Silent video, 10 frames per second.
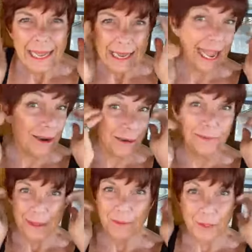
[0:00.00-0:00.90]

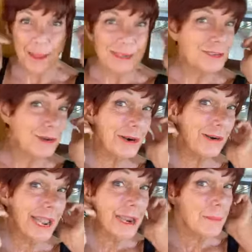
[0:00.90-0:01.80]
Now with my shorter hair,